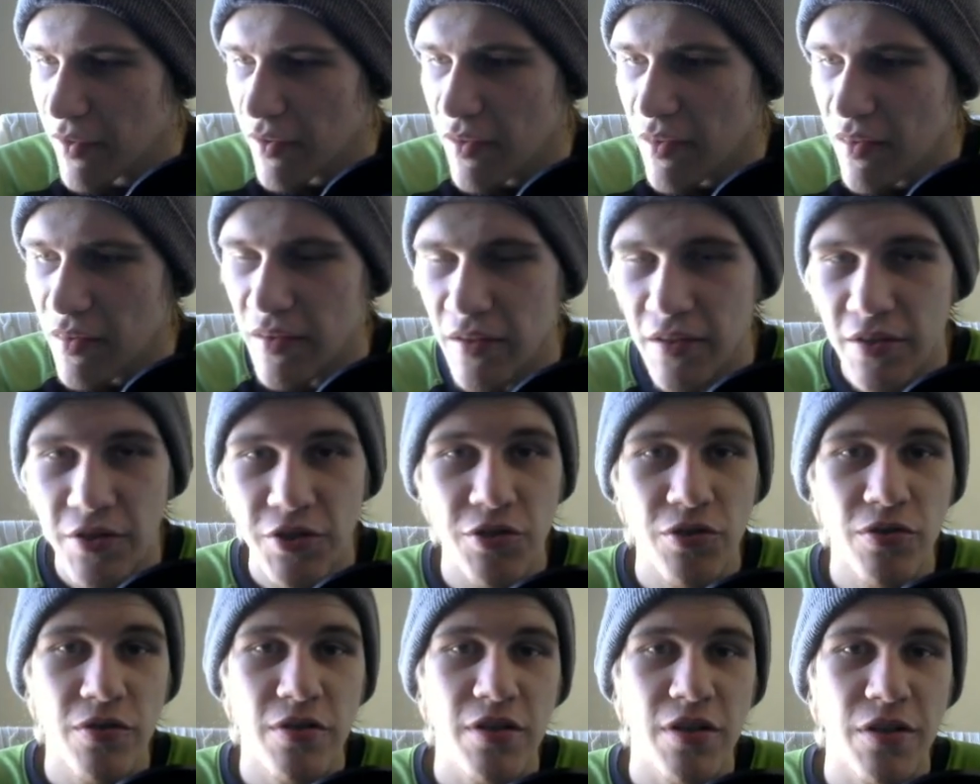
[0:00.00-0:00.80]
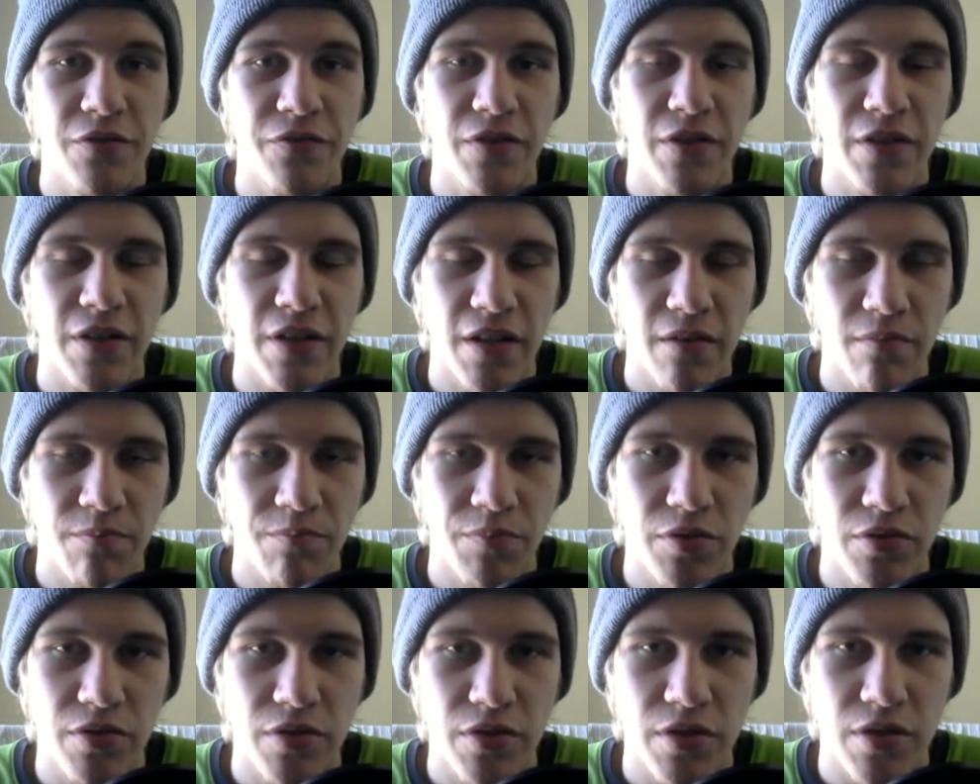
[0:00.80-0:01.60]
the two different
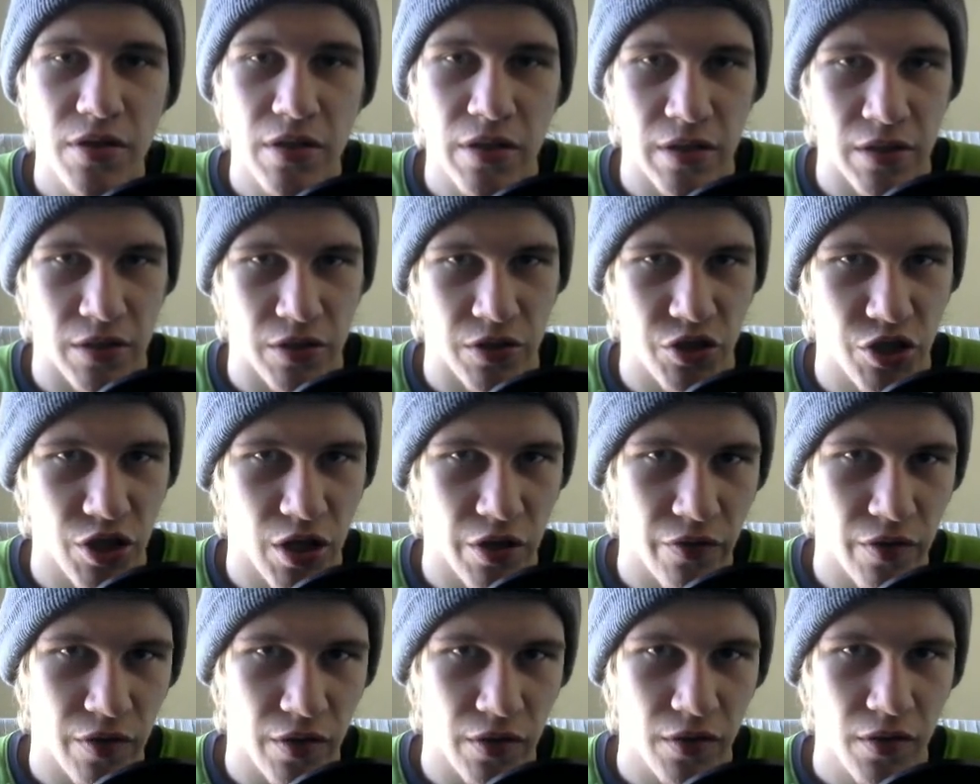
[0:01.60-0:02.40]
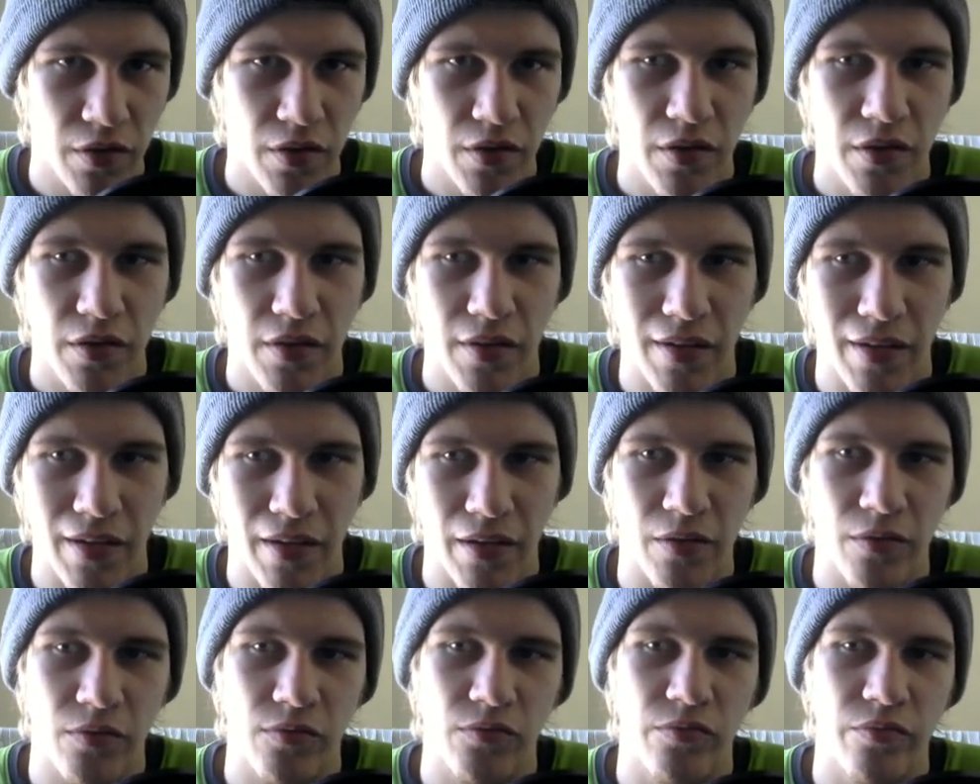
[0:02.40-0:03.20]
inputs in Java,
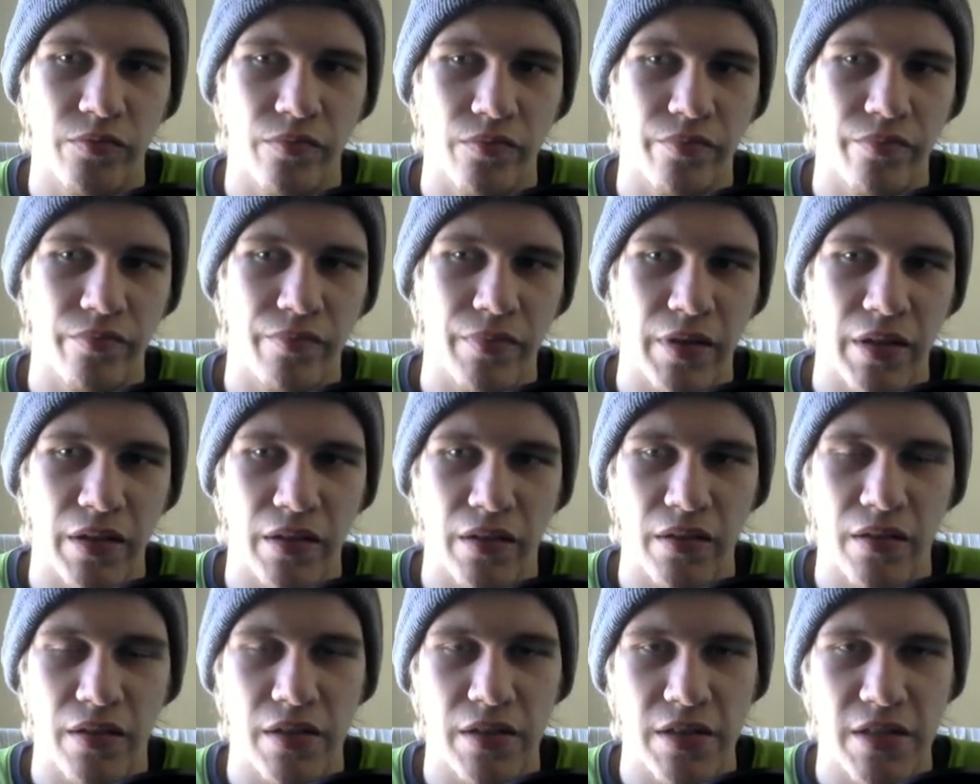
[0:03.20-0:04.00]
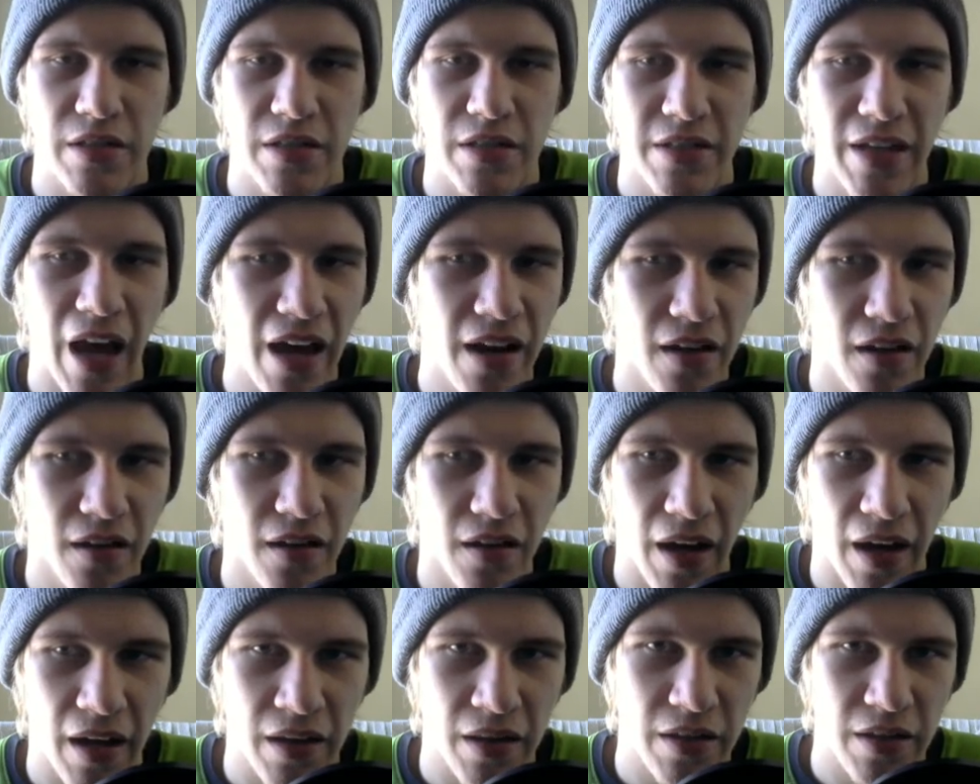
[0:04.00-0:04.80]
the scanner
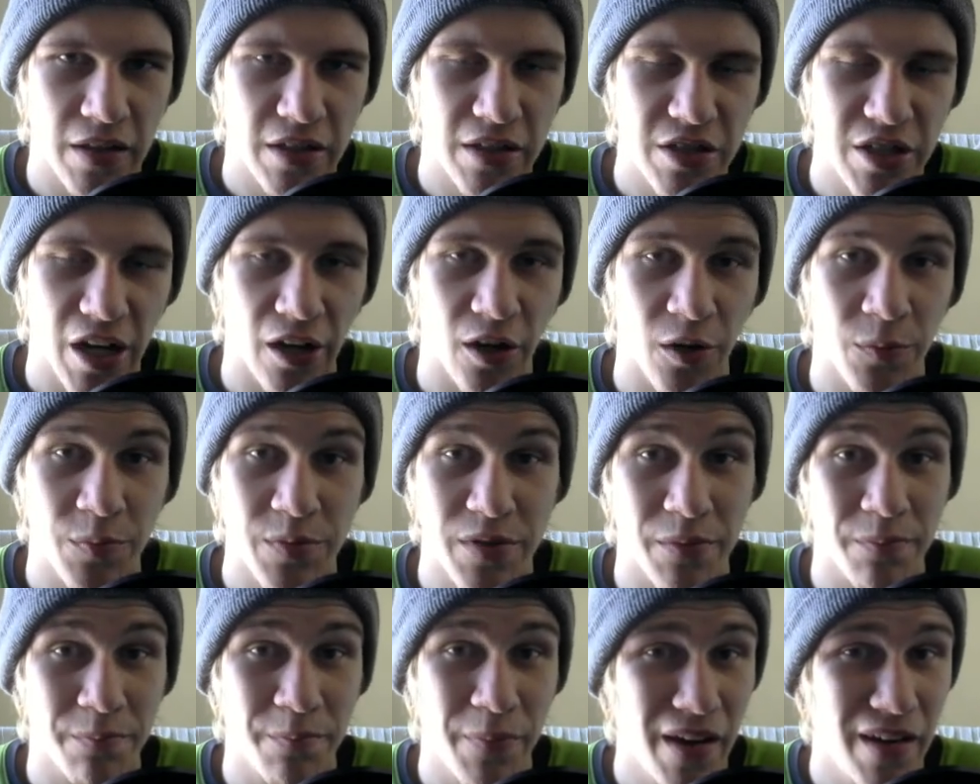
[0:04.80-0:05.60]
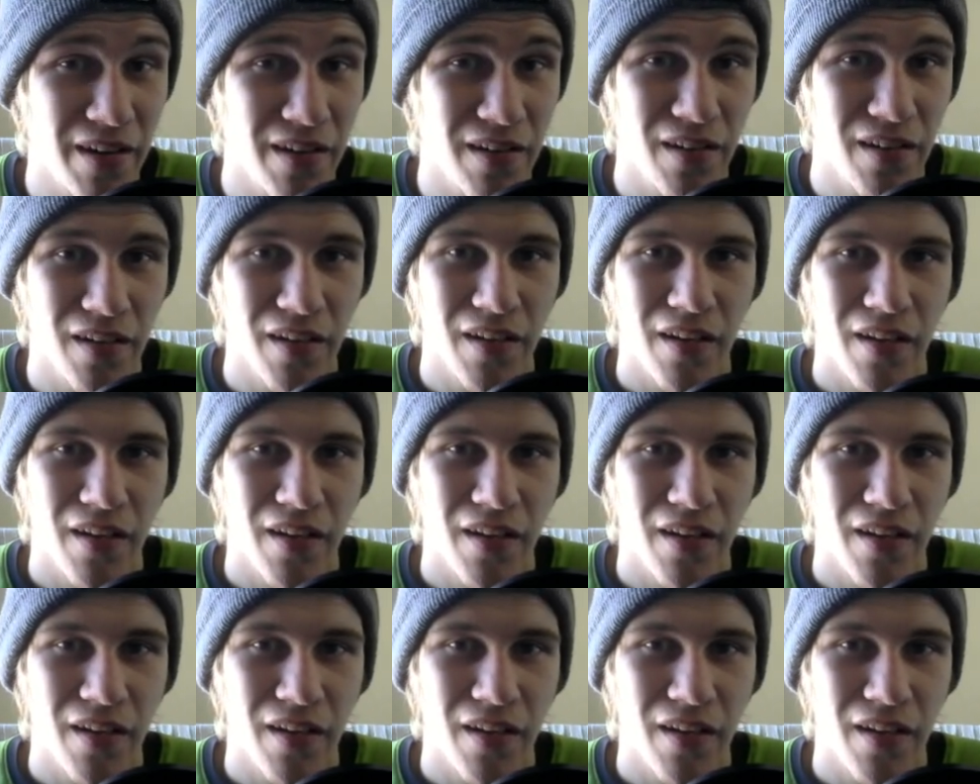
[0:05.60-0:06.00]
and the J option pane.